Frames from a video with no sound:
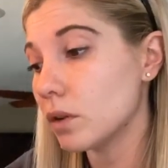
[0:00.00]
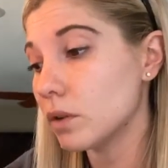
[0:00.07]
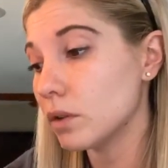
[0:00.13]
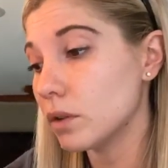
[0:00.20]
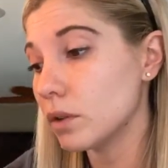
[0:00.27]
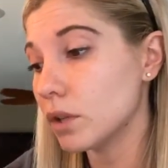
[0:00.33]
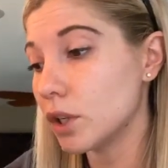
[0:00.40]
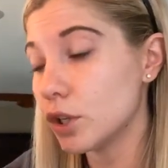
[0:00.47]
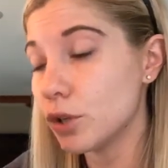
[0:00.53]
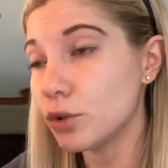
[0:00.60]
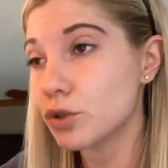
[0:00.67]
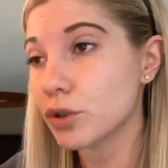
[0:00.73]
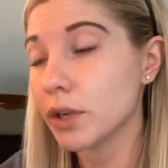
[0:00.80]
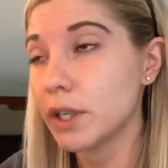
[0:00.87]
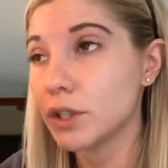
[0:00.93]
the
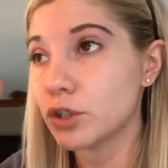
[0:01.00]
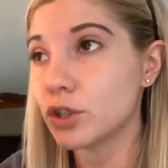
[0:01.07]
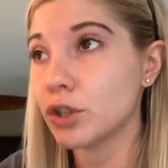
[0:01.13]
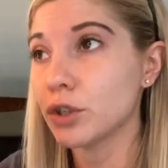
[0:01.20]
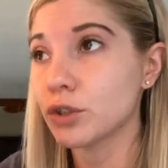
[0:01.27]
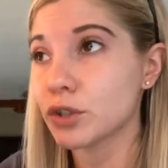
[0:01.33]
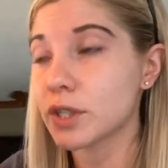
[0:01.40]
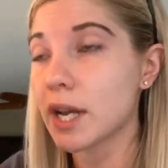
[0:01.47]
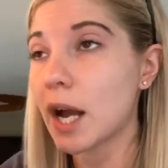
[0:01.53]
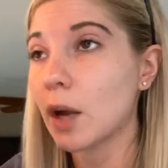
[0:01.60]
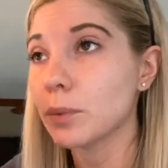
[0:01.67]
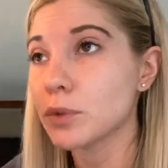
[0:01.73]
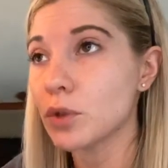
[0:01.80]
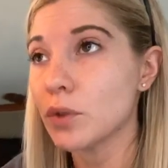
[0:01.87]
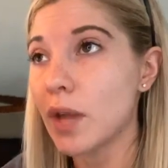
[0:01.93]
nutrients to your
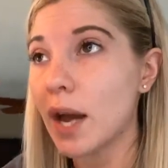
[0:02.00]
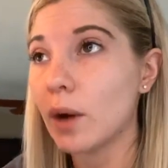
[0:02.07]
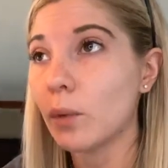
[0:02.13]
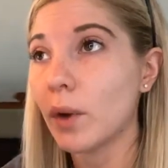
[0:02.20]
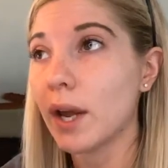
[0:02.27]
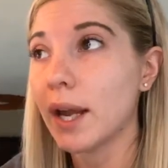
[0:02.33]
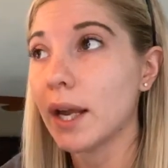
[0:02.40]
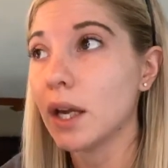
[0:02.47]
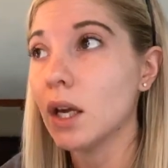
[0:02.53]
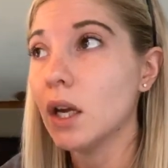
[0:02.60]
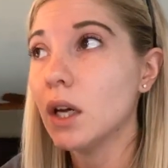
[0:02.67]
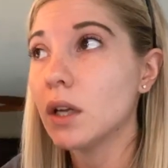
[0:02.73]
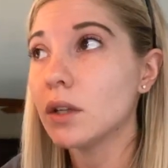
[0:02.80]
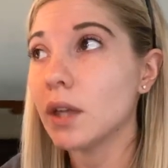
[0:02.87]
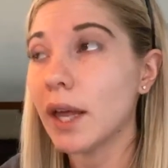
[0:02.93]
scalp, so that way
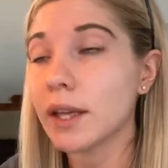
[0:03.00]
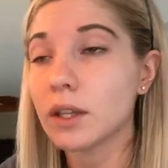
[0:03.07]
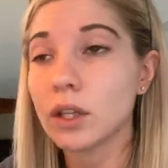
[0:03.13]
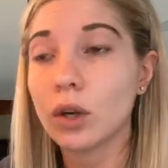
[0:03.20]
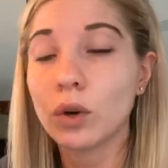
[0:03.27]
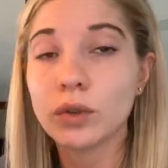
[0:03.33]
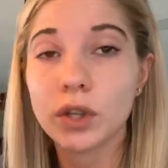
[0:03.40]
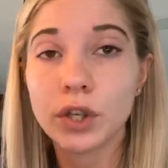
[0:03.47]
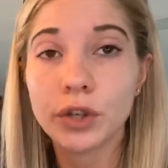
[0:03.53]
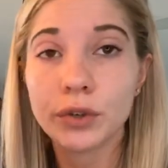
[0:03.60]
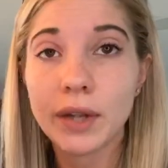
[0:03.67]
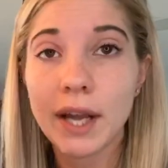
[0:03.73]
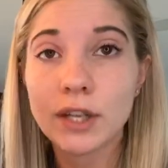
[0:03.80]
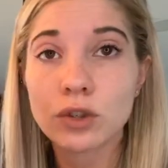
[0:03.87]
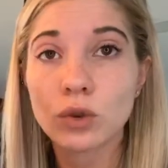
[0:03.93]
like your
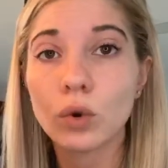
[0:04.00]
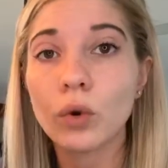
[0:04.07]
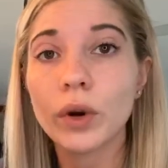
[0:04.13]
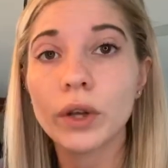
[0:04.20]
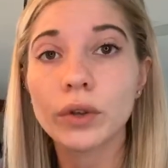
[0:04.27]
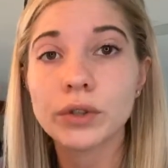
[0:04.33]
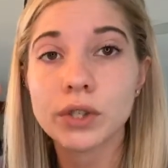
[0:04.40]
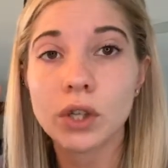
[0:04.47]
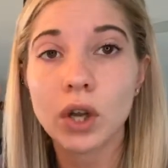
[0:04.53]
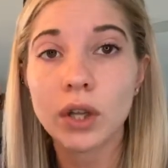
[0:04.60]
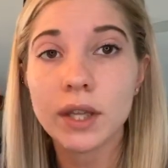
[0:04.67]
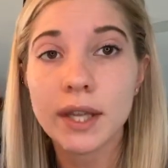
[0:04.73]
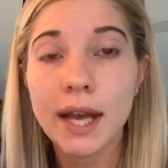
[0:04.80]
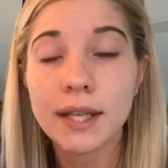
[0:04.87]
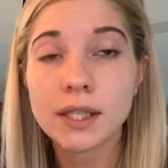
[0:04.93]
natural oils and all
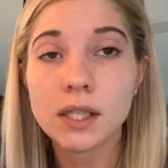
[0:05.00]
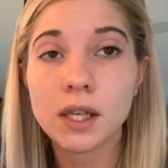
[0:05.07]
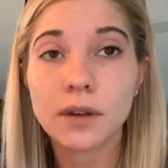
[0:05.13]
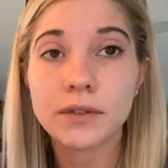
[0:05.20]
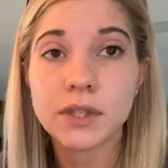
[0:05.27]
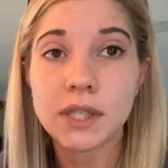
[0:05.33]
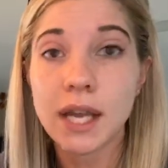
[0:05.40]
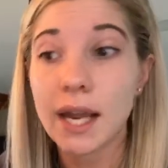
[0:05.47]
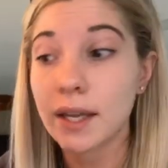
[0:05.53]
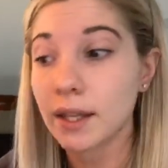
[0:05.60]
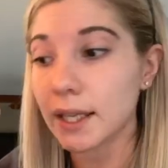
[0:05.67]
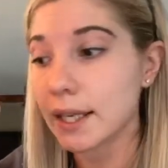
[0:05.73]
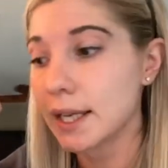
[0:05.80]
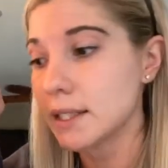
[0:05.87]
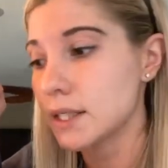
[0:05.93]
of that stuff stay
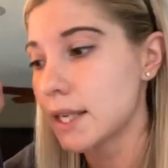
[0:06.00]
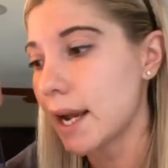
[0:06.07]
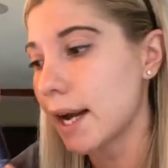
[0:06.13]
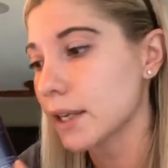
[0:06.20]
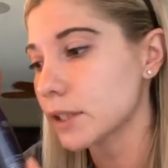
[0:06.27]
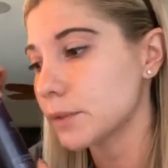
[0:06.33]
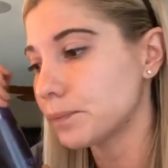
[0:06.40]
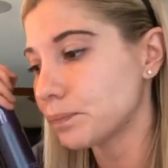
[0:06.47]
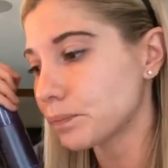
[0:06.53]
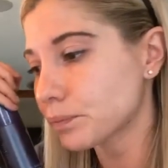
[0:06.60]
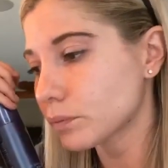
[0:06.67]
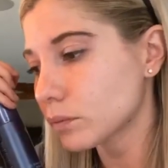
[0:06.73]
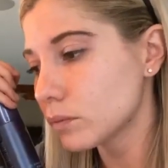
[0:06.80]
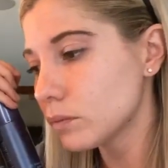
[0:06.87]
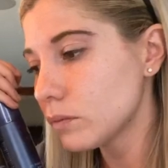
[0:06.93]
like intact.
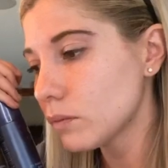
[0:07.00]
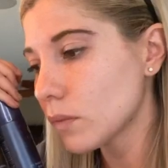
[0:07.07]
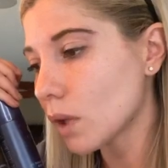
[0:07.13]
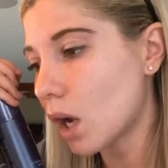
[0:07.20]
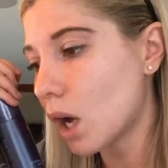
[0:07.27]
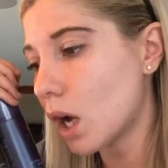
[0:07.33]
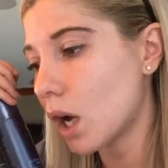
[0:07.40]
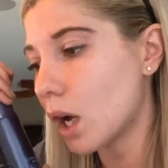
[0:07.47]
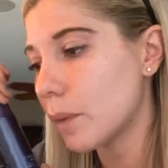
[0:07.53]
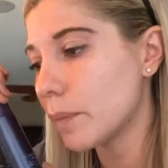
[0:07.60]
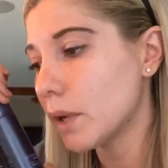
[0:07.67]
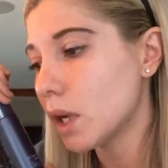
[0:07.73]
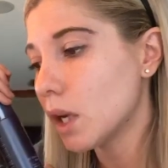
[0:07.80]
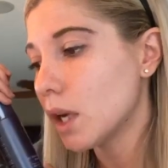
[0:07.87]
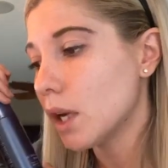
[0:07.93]

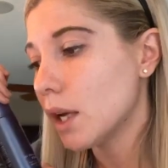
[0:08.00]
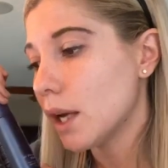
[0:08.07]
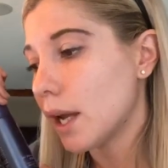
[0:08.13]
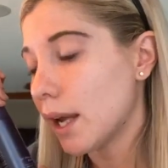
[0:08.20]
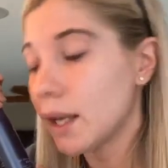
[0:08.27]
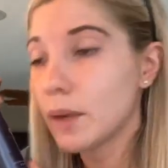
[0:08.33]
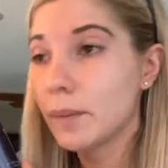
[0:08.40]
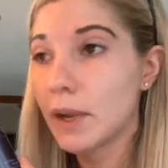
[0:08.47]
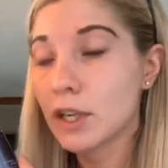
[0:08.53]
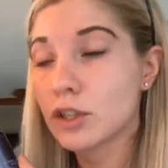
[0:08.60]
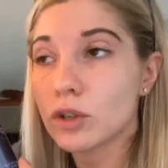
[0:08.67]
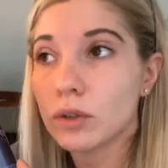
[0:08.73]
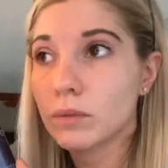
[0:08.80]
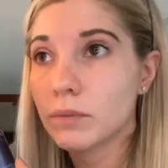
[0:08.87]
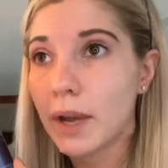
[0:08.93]
And it makes
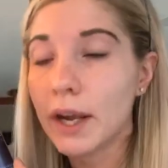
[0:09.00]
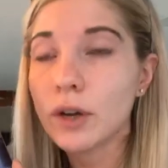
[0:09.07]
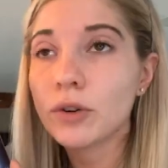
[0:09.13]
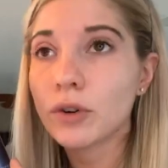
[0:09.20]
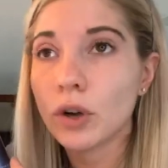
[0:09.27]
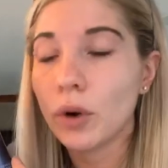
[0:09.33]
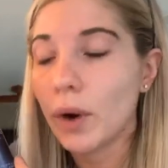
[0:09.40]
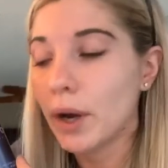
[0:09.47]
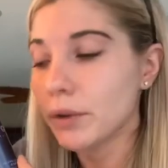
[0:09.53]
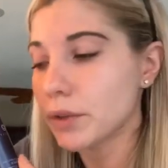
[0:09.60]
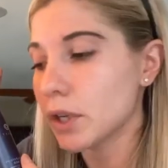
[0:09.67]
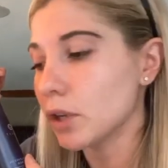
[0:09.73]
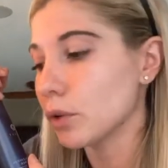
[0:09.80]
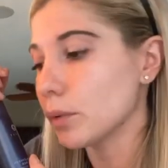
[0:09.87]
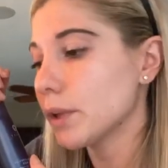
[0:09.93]
your hair grow
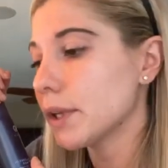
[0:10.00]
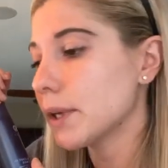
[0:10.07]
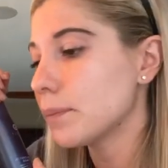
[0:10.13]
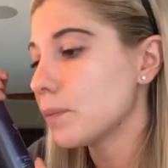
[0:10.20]
healthier, really.